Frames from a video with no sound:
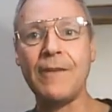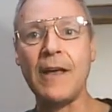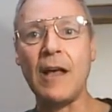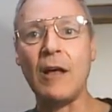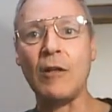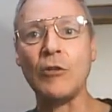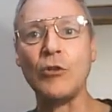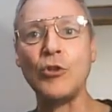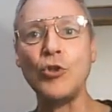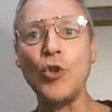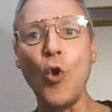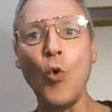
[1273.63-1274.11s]
has
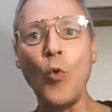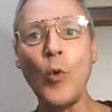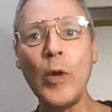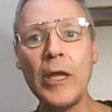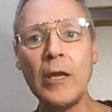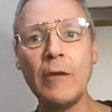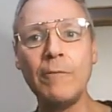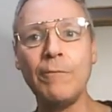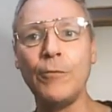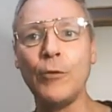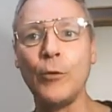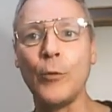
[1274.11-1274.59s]
found
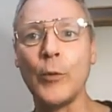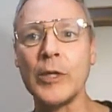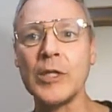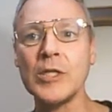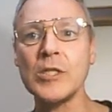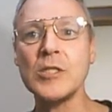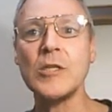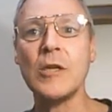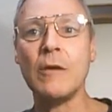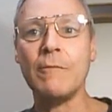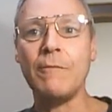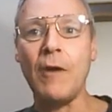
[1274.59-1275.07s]
no
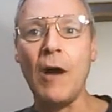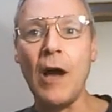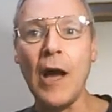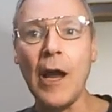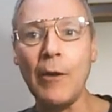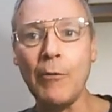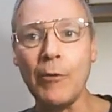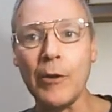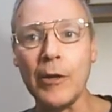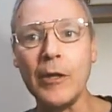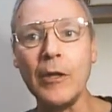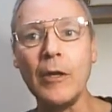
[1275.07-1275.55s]
influence of
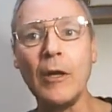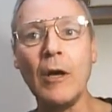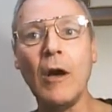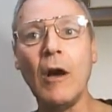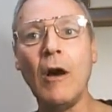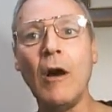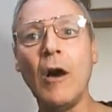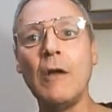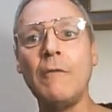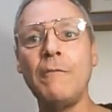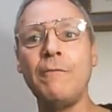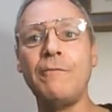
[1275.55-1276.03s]
iron
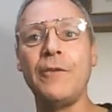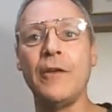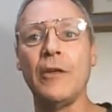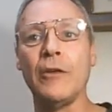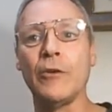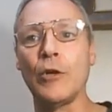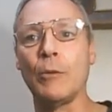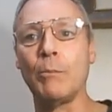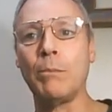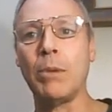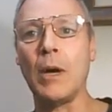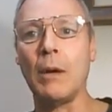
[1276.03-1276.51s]
on
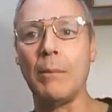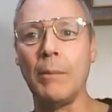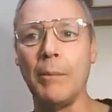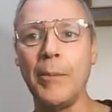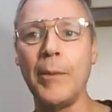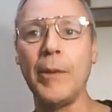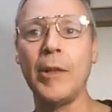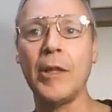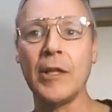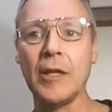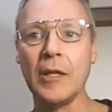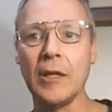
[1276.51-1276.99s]
failure
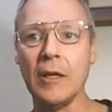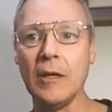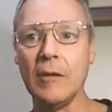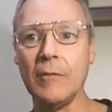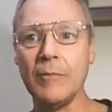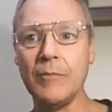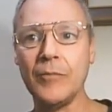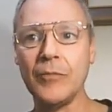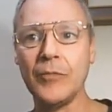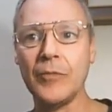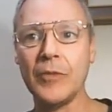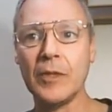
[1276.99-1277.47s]

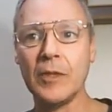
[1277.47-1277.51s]
probability.